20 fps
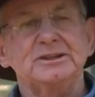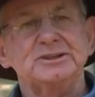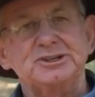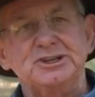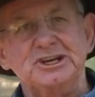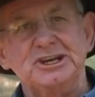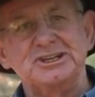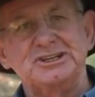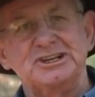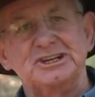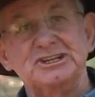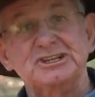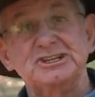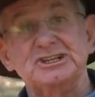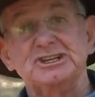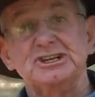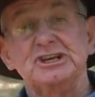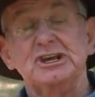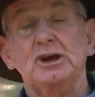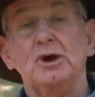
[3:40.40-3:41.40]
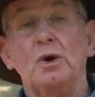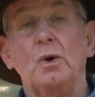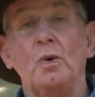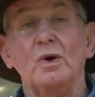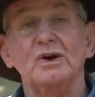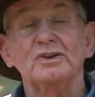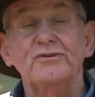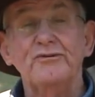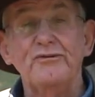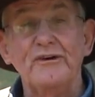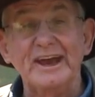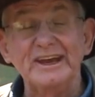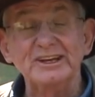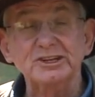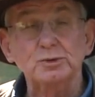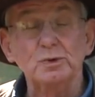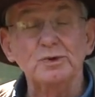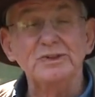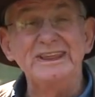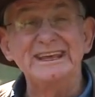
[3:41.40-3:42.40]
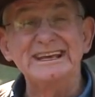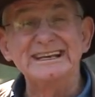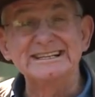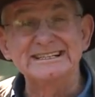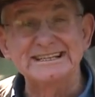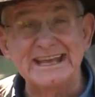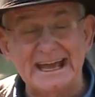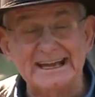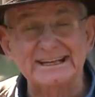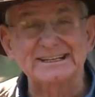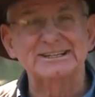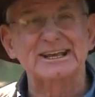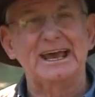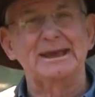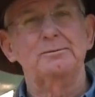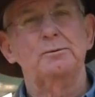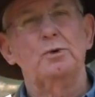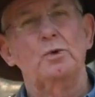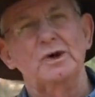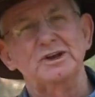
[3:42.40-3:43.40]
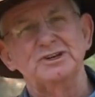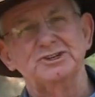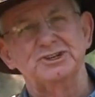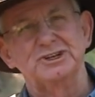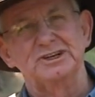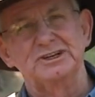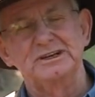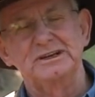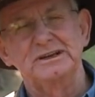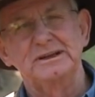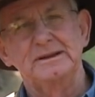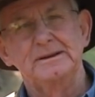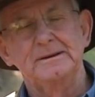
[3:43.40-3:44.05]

Jesus was faced with the exact same question